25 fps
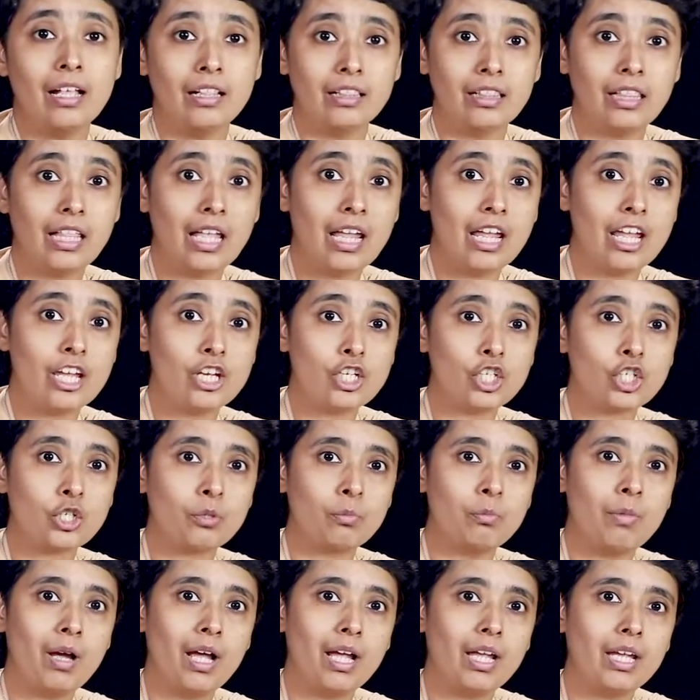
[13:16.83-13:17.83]
Desh
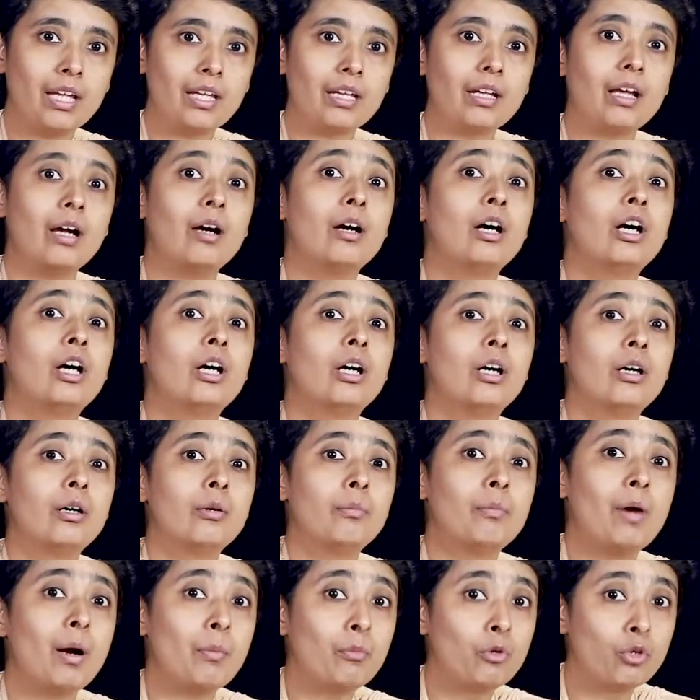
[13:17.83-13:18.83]
by
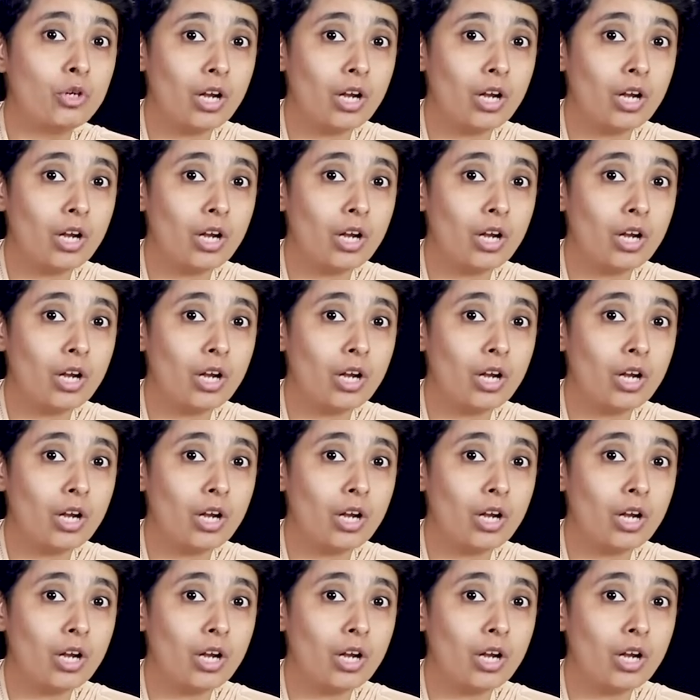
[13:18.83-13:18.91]
Babu